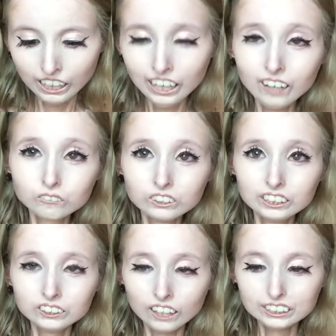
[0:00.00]
I have
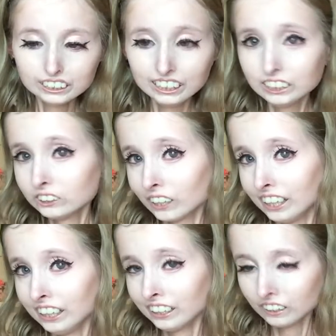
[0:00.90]
really dry skin and dry
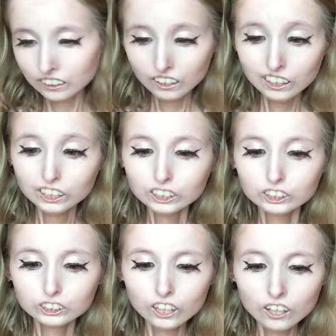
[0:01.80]
hair,
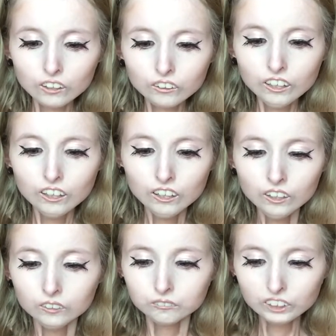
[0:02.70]
so
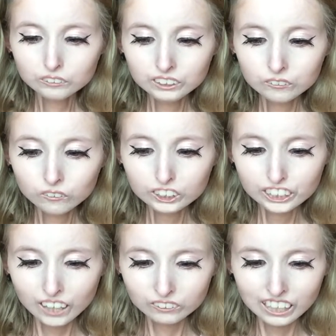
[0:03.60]
most people would
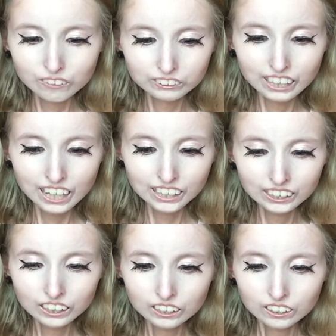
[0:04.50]
shower every
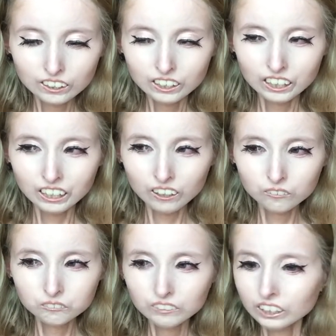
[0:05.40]
day,
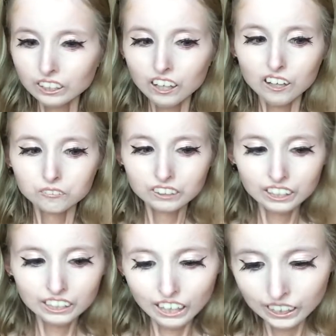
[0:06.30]

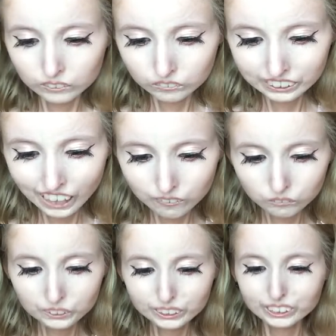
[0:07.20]
but I don't really have a
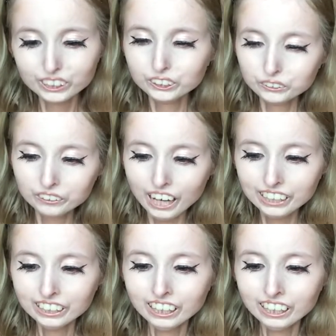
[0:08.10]
reason to do that.